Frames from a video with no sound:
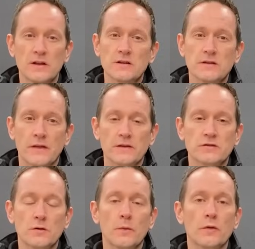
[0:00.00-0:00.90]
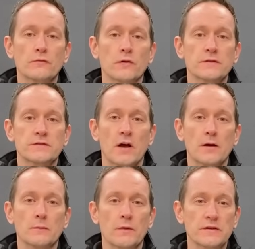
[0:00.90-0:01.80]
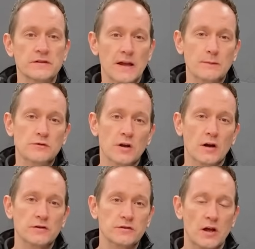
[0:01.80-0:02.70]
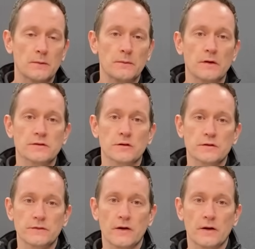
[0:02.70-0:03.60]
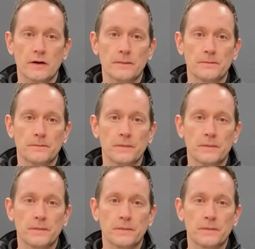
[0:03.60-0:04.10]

so that's double the runtime with the same charge time as the Husqvarna.